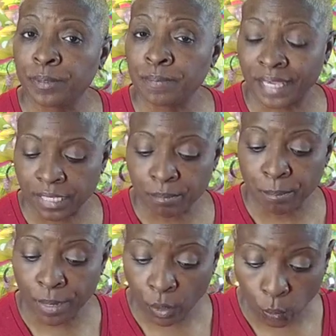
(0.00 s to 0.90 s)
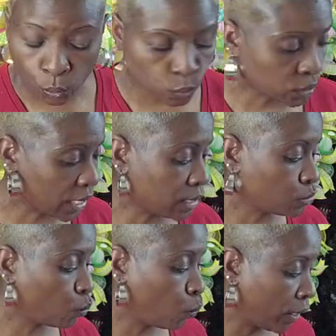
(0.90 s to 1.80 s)
be making bows as
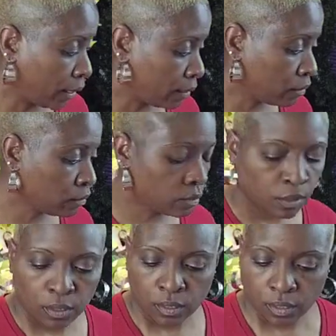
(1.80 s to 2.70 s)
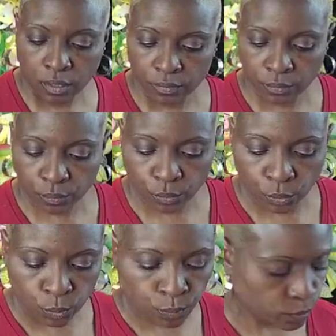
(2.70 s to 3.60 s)
well in the
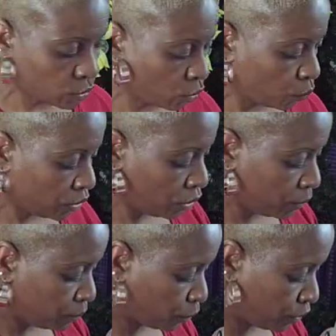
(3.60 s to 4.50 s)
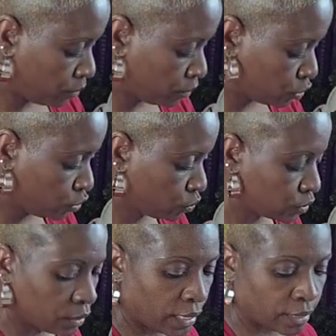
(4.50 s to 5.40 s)
group. So we're gonna be pretty much doing
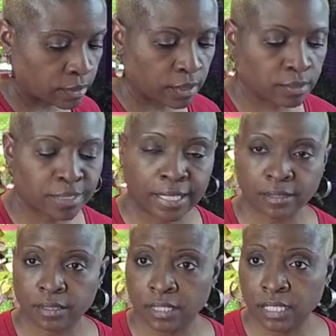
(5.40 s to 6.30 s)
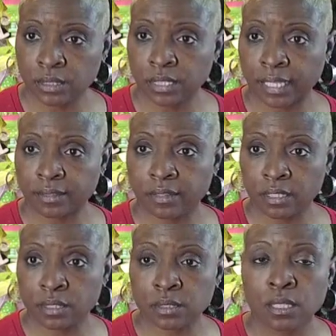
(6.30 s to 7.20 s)
a lot of things like
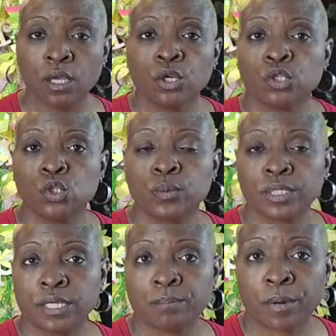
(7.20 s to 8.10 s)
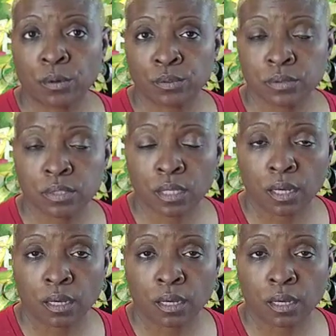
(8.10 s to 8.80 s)
this. You would get bonus